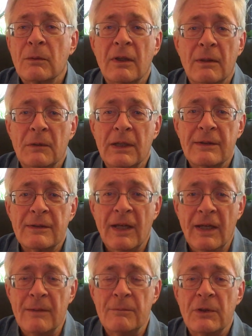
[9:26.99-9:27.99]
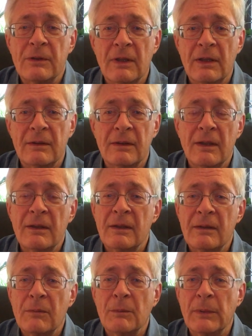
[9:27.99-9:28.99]
One of them gets tamed.
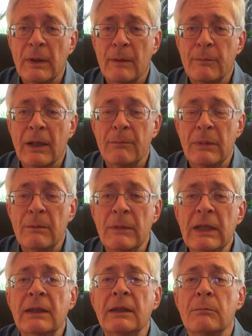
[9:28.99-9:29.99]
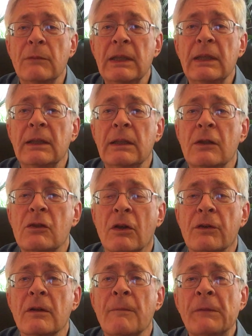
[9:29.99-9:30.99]
By meeting each
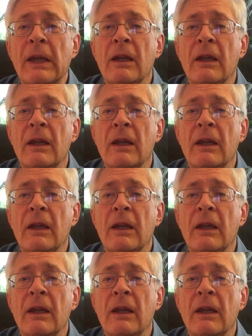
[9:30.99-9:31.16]
other